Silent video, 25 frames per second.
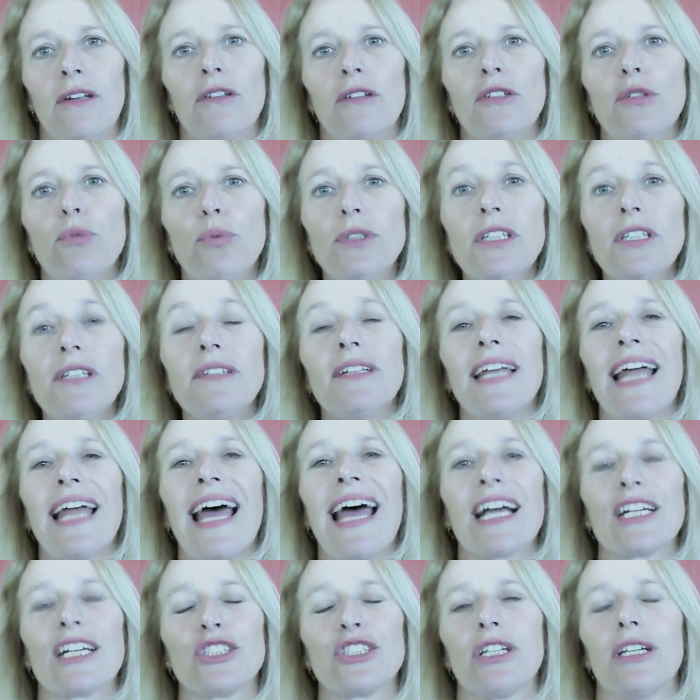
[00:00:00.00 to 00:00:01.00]
So what does that
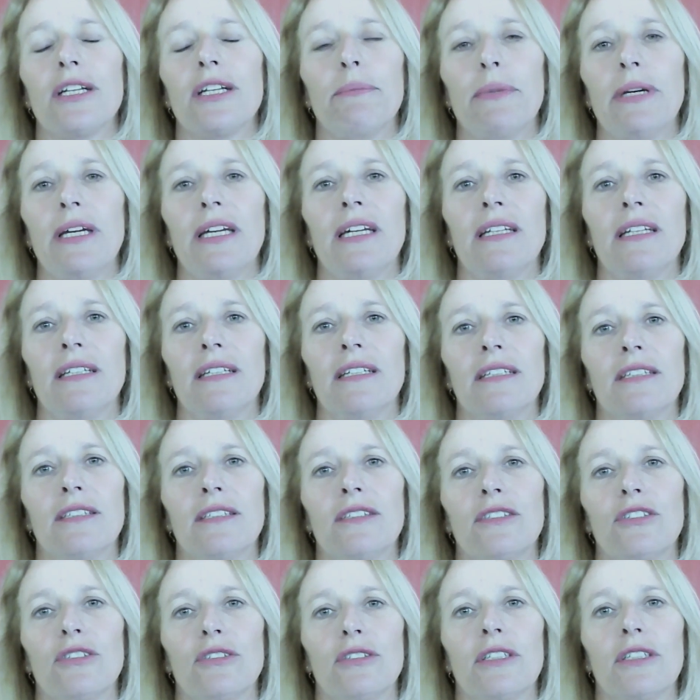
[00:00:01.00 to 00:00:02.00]
actually mean,
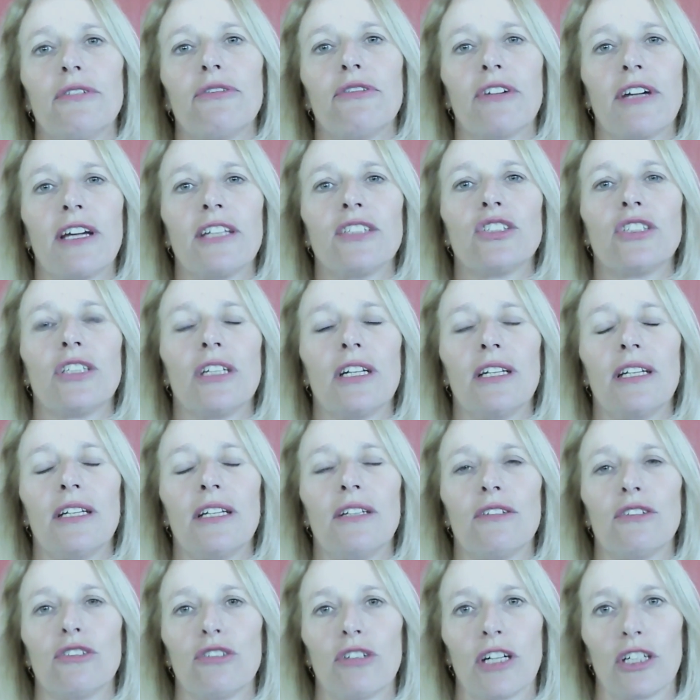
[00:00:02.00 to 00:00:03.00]
to differentiate
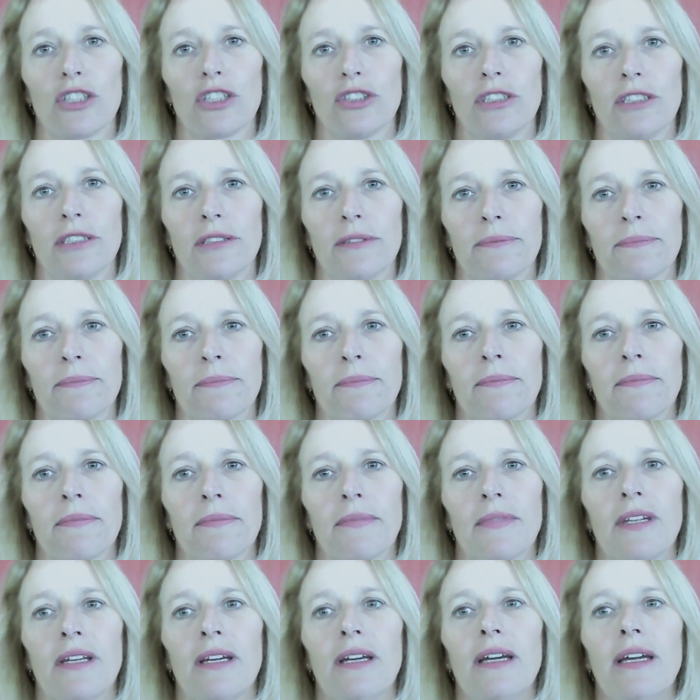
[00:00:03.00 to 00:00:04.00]
instruction?
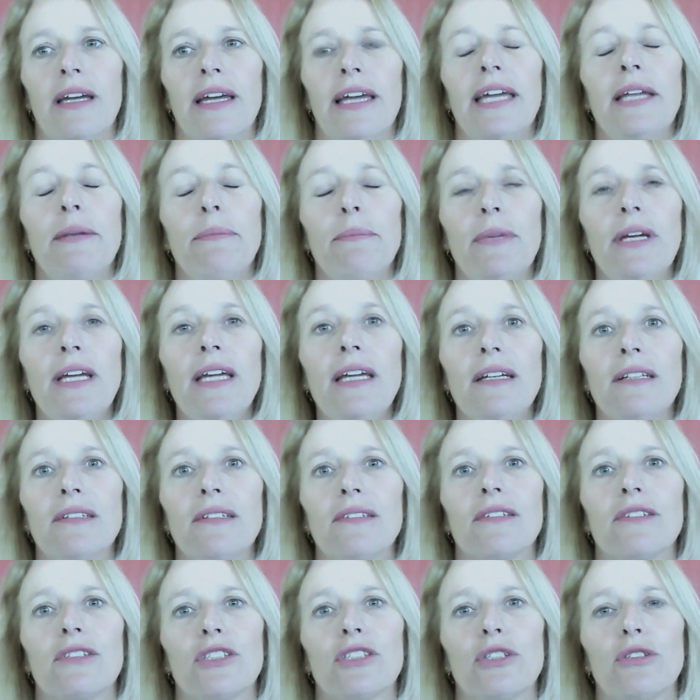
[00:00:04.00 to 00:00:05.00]
It
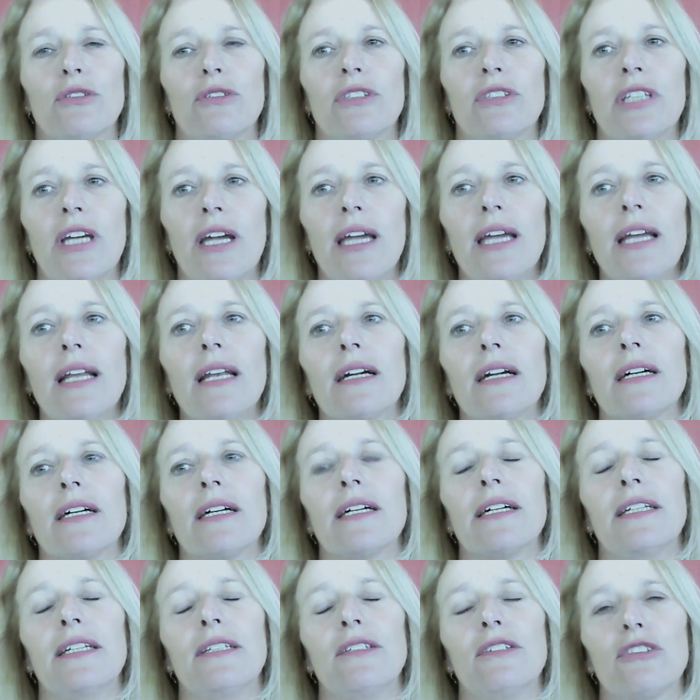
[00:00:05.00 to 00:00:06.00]
means to
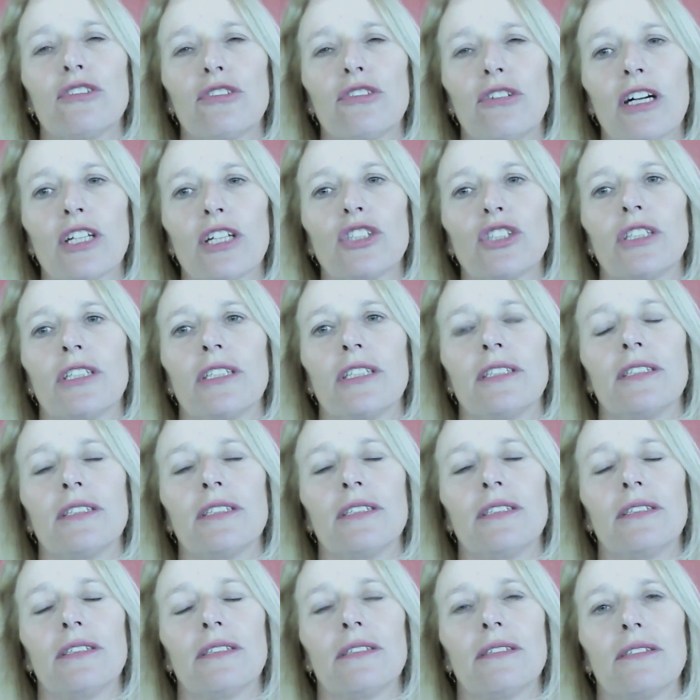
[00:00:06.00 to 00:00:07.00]
tailor
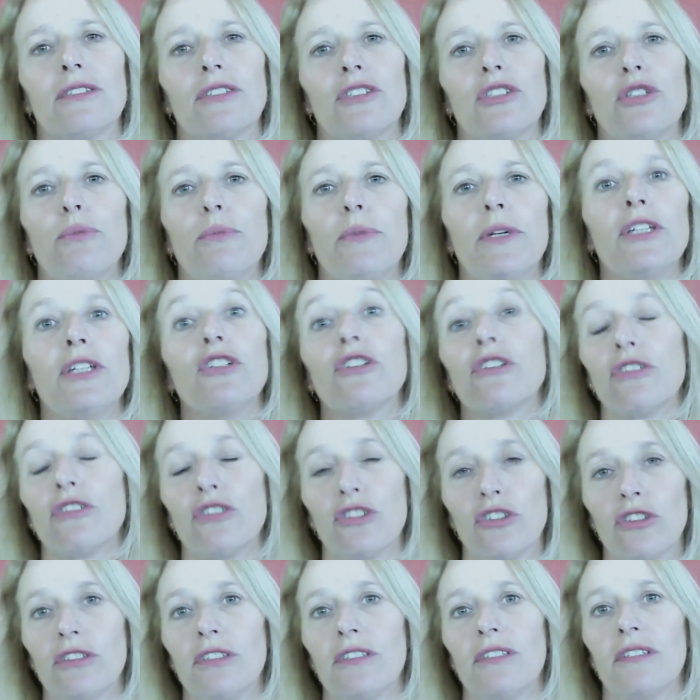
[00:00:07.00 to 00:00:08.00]
instruction to meet your
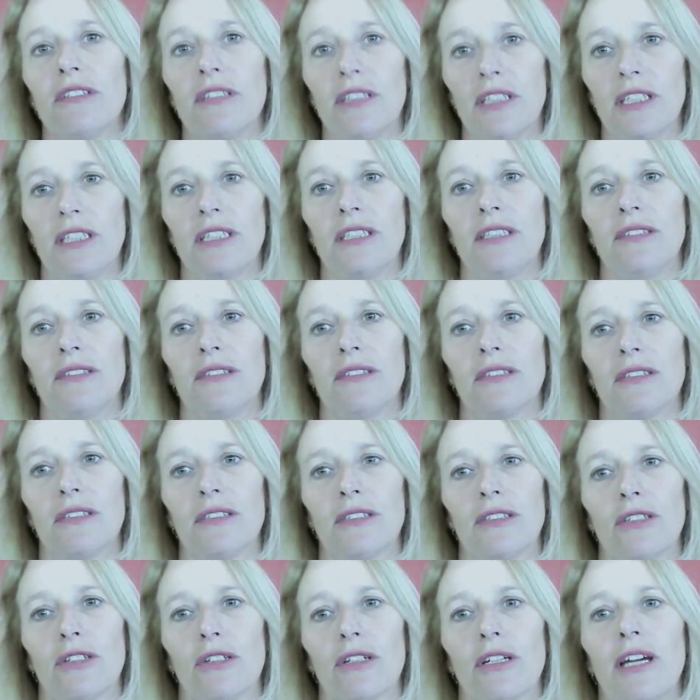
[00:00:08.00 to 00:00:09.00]
students' needs.
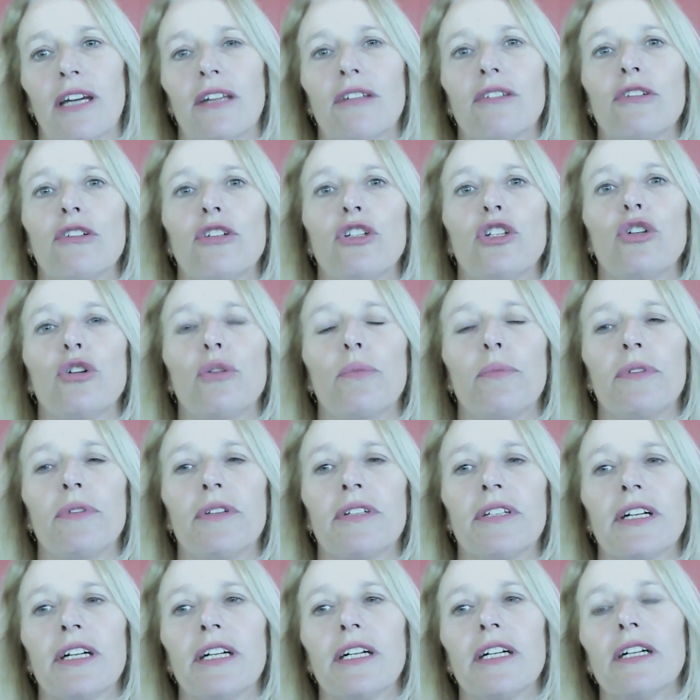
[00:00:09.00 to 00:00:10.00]
Okay, so you
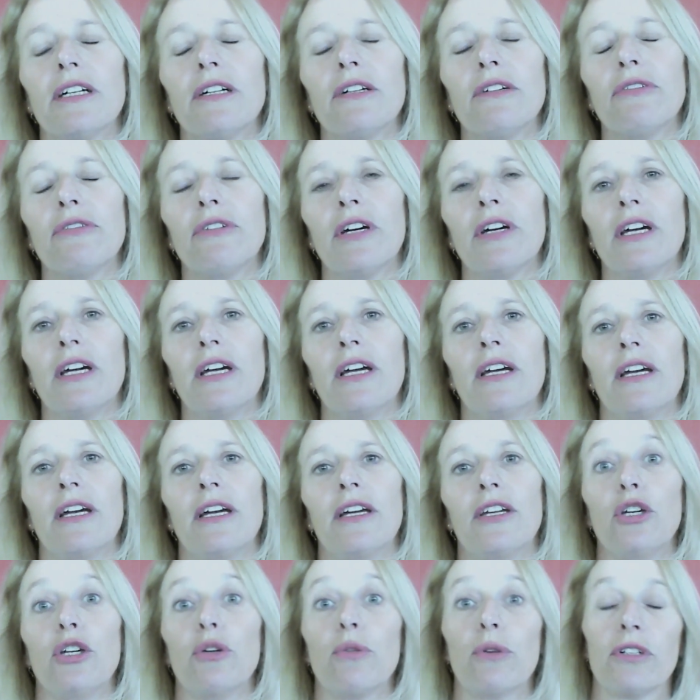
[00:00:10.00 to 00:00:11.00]
observe,
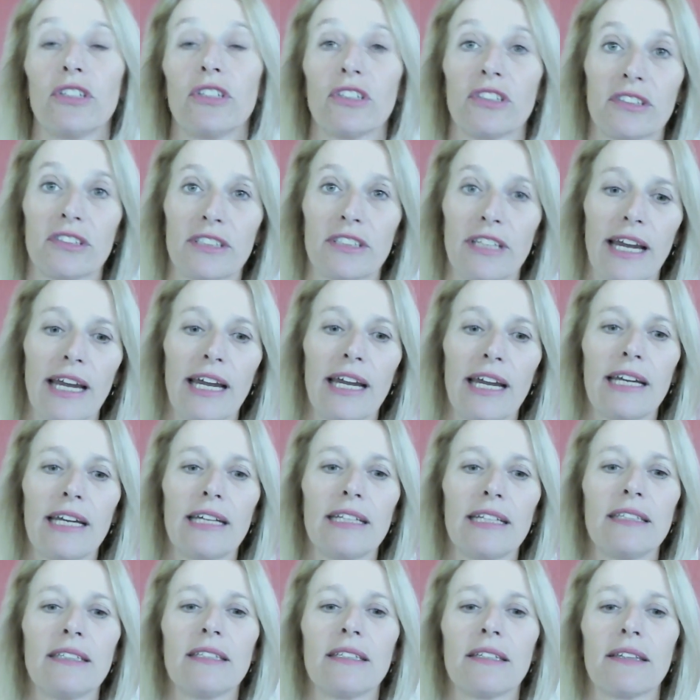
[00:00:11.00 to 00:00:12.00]
you
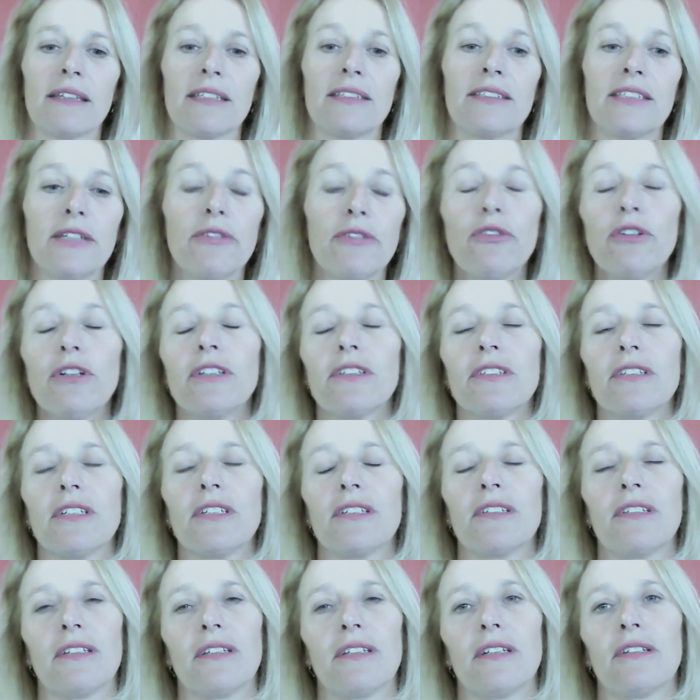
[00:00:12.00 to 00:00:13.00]
understand the
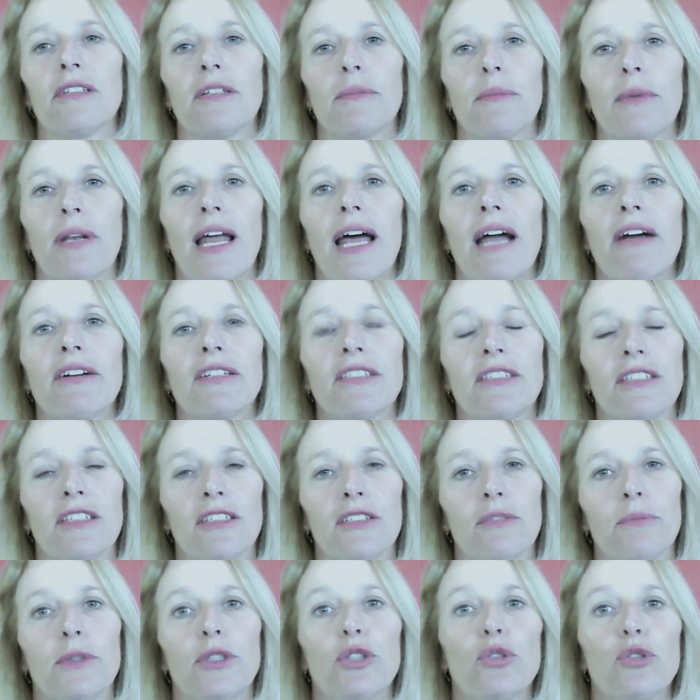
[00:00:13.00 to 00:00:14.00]
differences and the
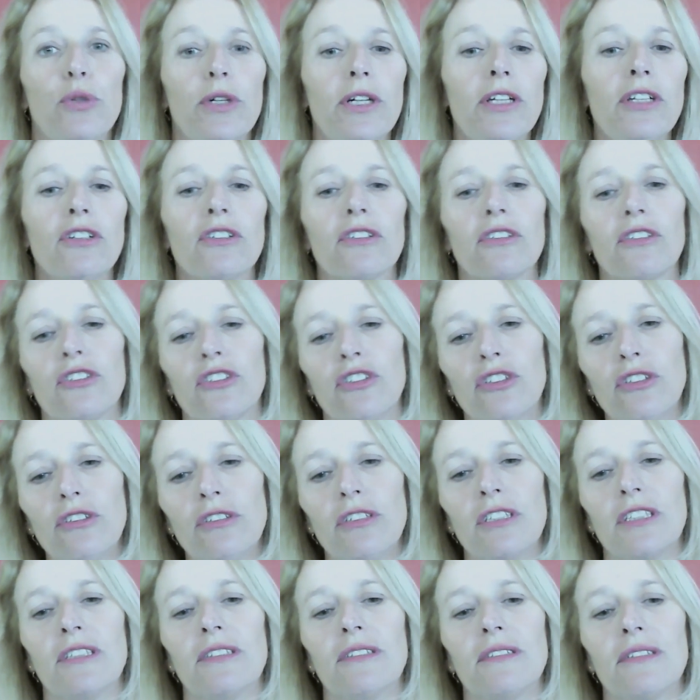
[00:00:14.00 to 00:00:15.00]
similarities between your
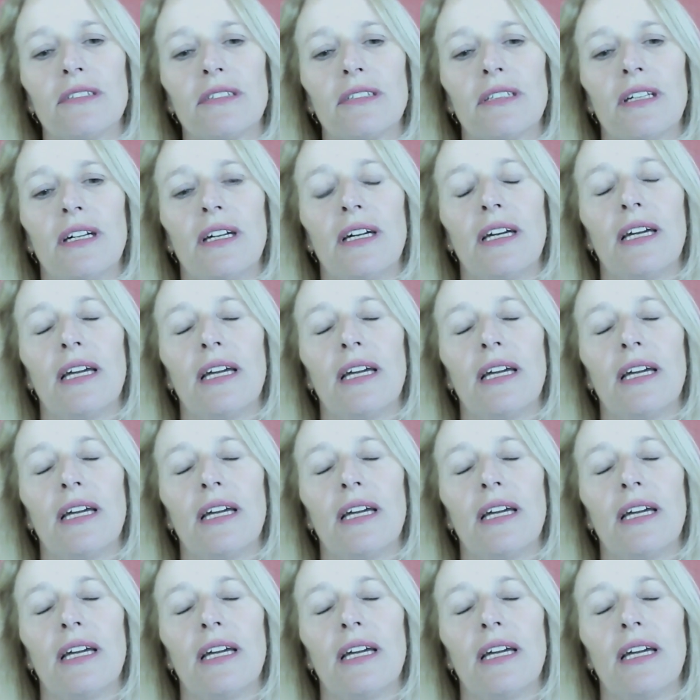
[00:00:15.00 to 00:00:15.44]
students,